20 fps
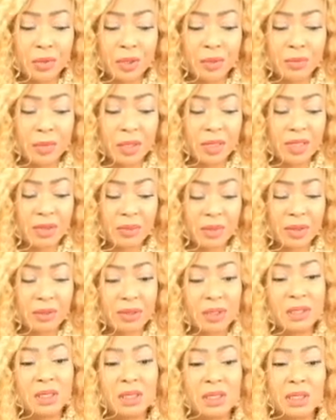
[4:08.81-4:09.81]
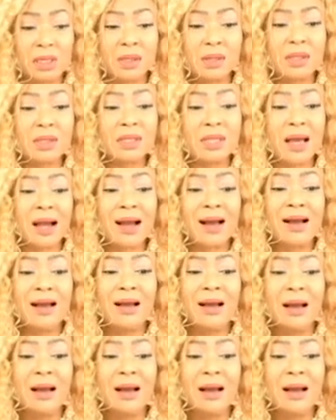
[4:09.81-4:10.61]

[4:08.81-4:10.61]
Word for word: It must have been written in your star